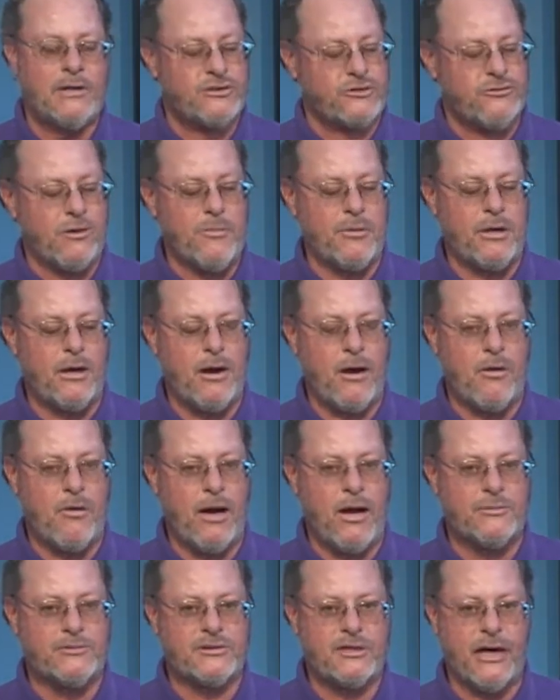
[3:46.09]
streaming on our
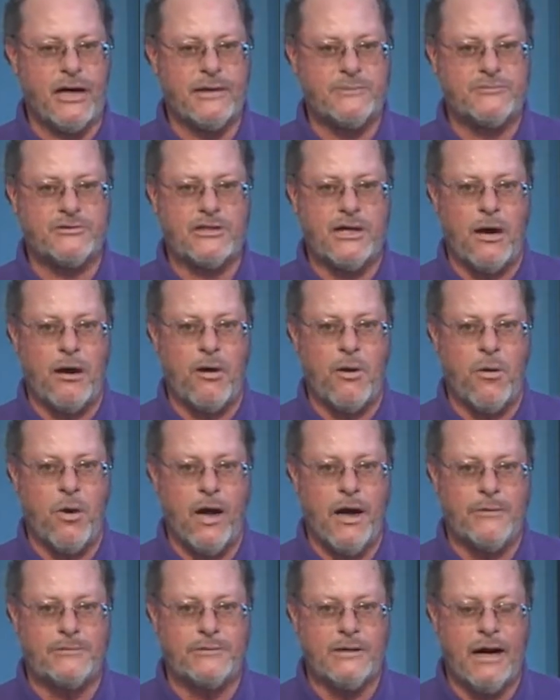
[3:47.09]
website,
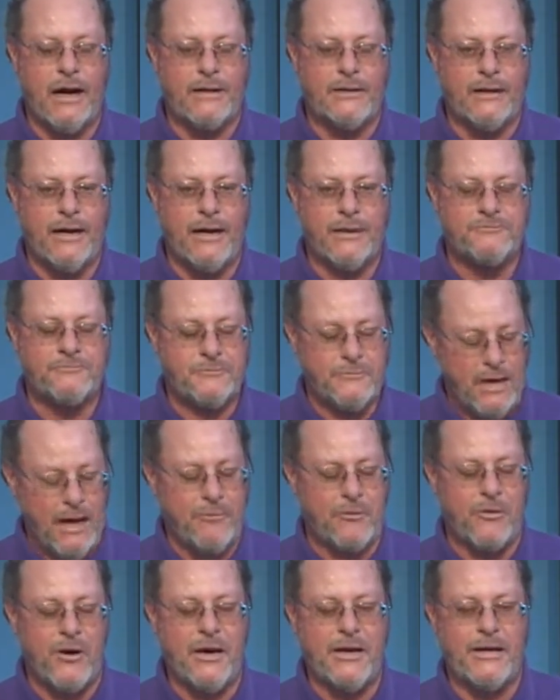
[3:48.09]
sierrawave.net. Have
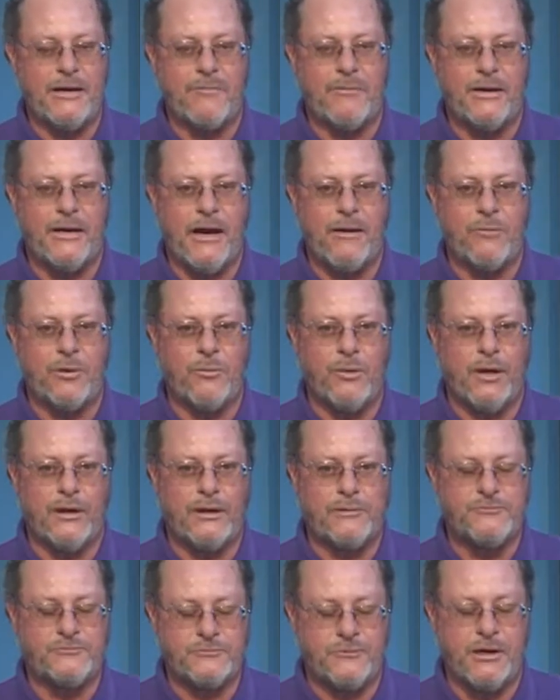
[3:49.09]
a great evening, everybody.
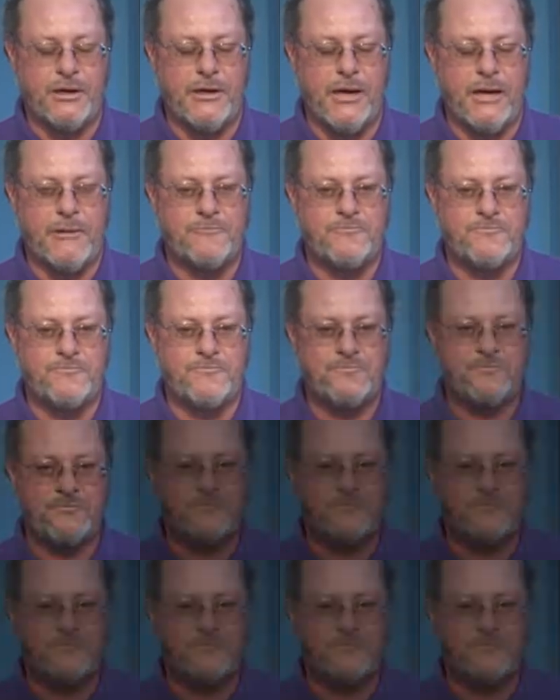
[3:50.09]
Good night.